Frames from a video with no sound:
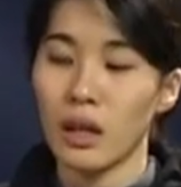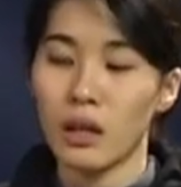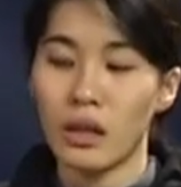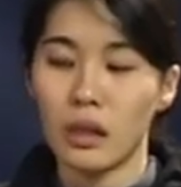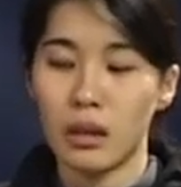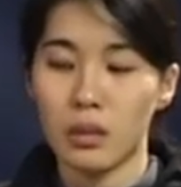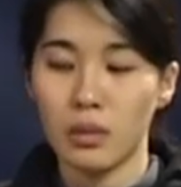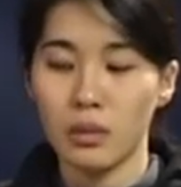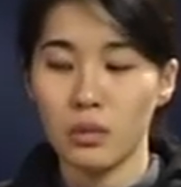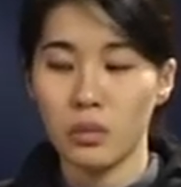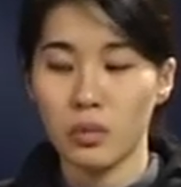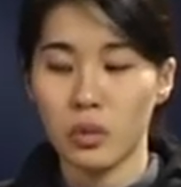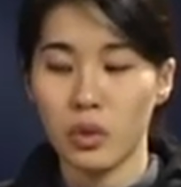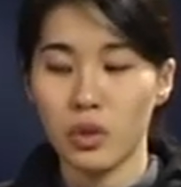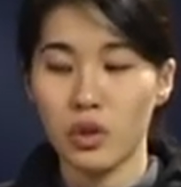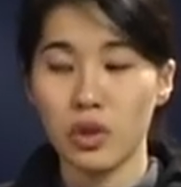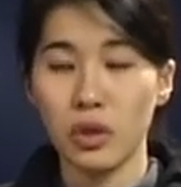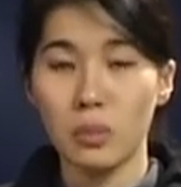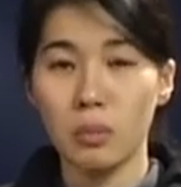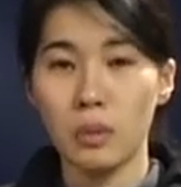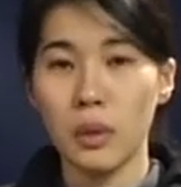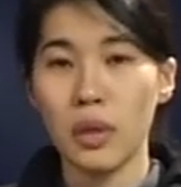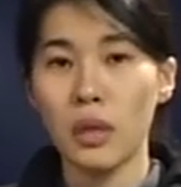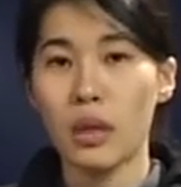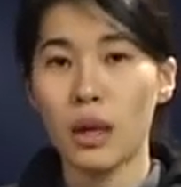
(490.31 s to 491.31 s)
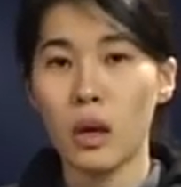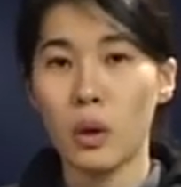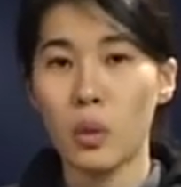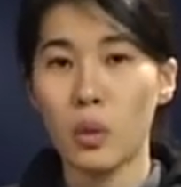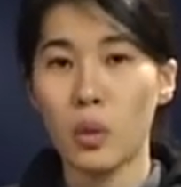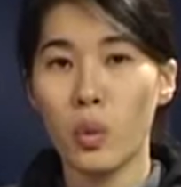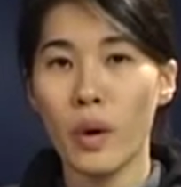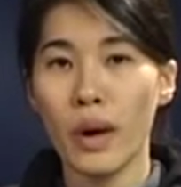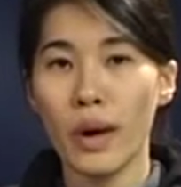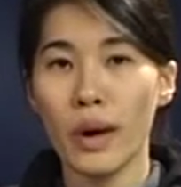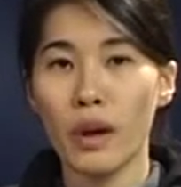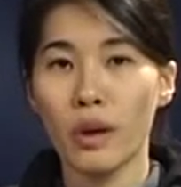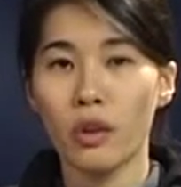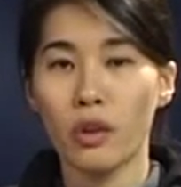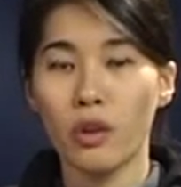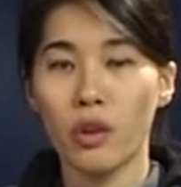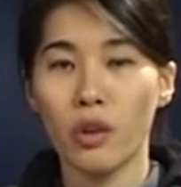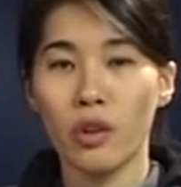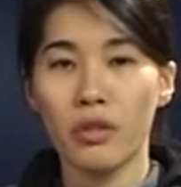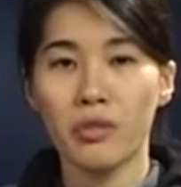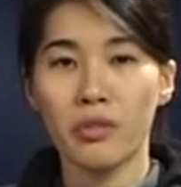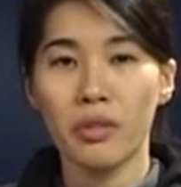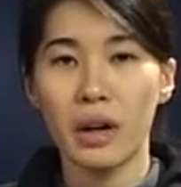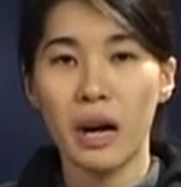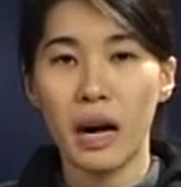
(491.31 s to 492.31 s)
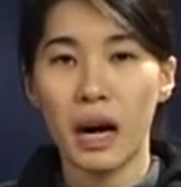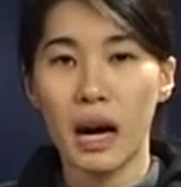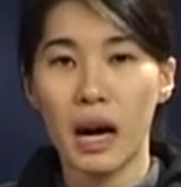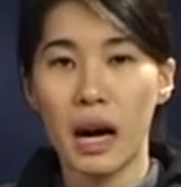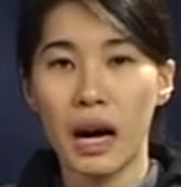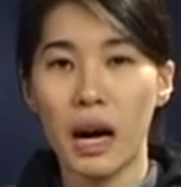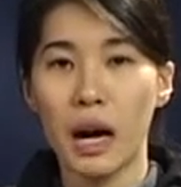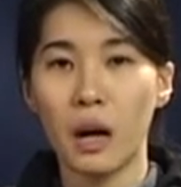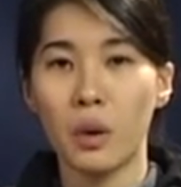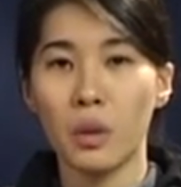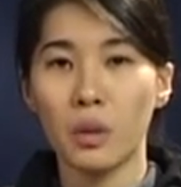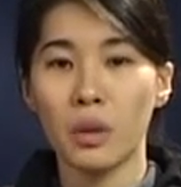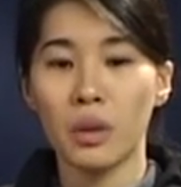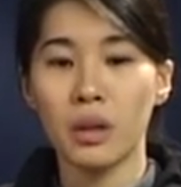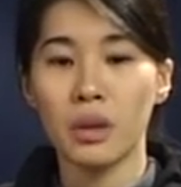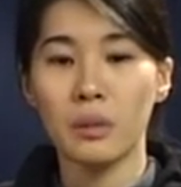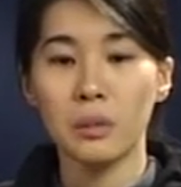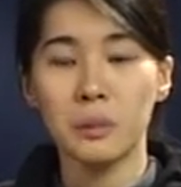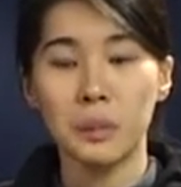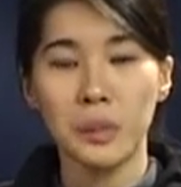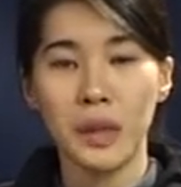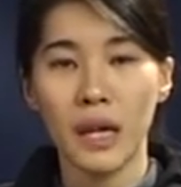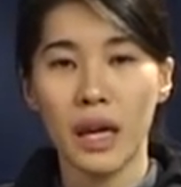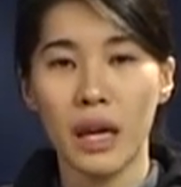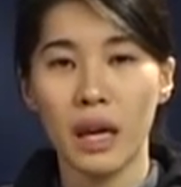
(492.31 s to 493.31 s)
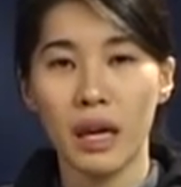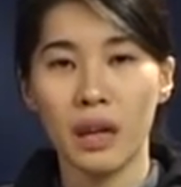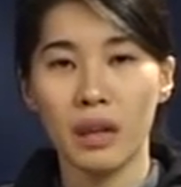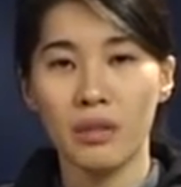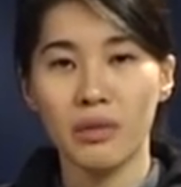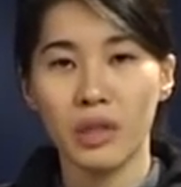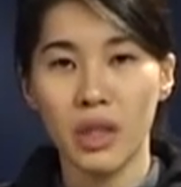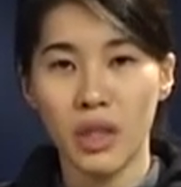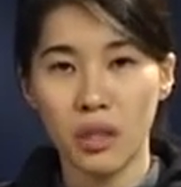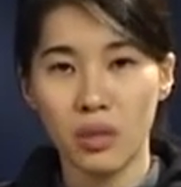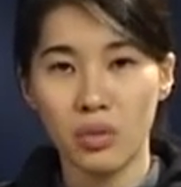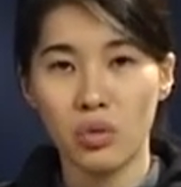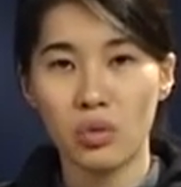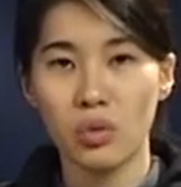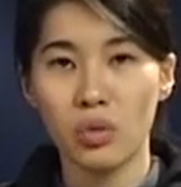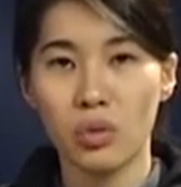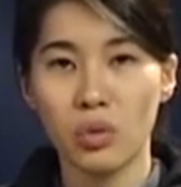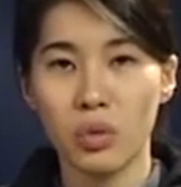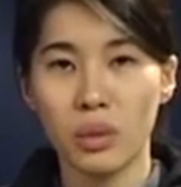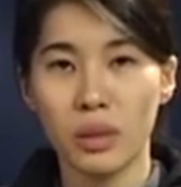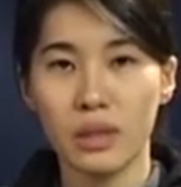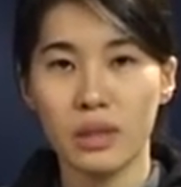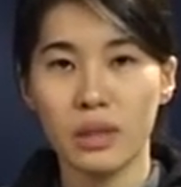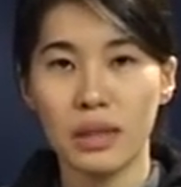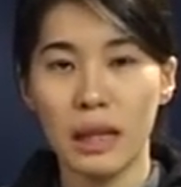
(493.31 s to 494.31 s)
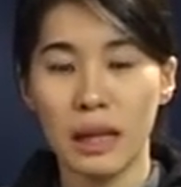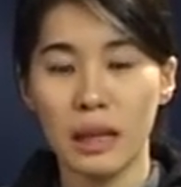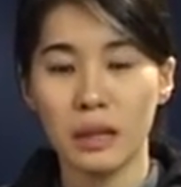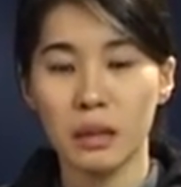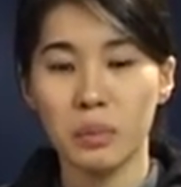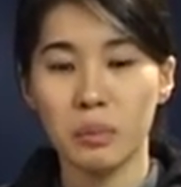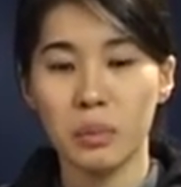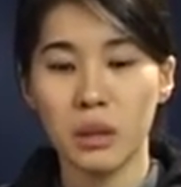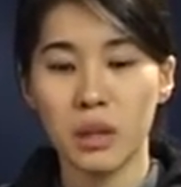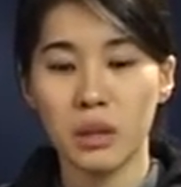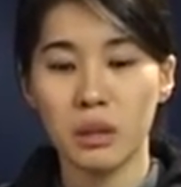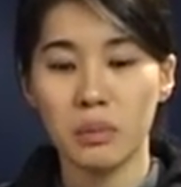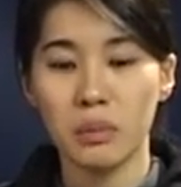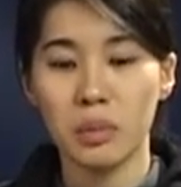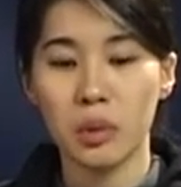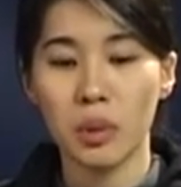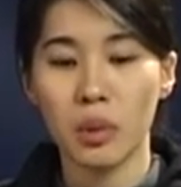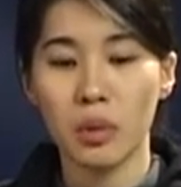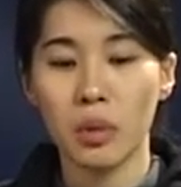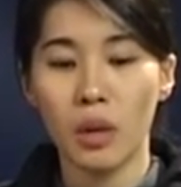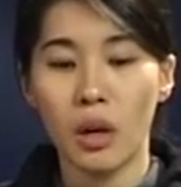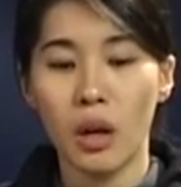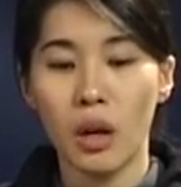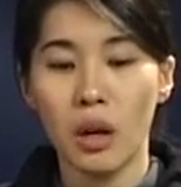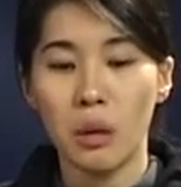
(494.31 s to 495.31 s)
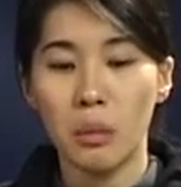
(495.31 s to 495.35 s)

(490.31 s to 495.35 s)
Now, we should be aware of our behavior towards other people.